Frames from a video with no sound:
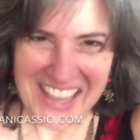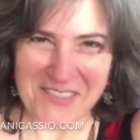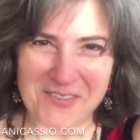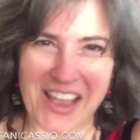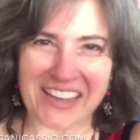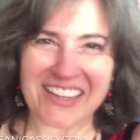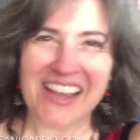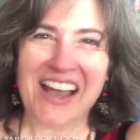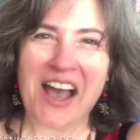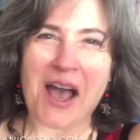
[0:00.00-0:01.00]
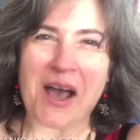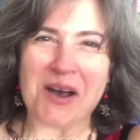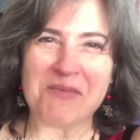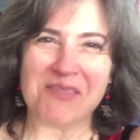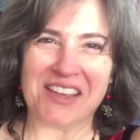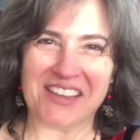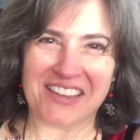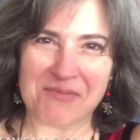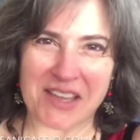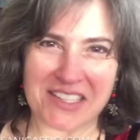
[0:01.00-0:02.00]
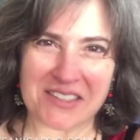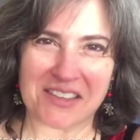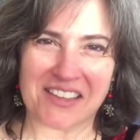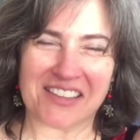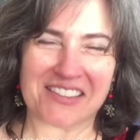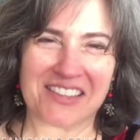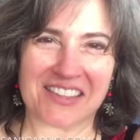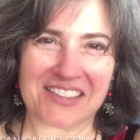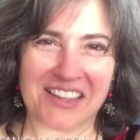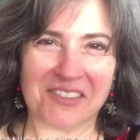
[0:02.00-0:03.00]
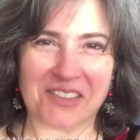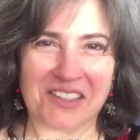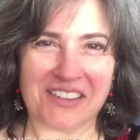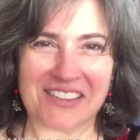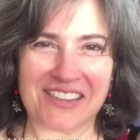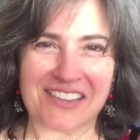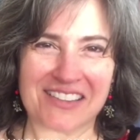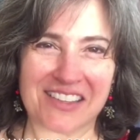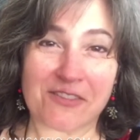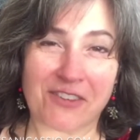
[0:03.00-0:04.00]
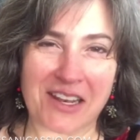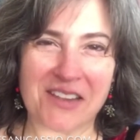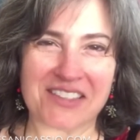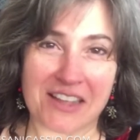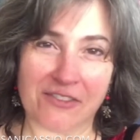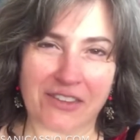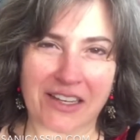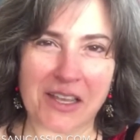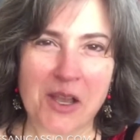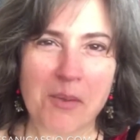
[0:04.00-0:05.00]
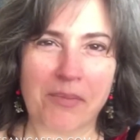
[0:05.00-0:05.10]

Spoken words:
In fact, it's not really, it's funny, it's not funny,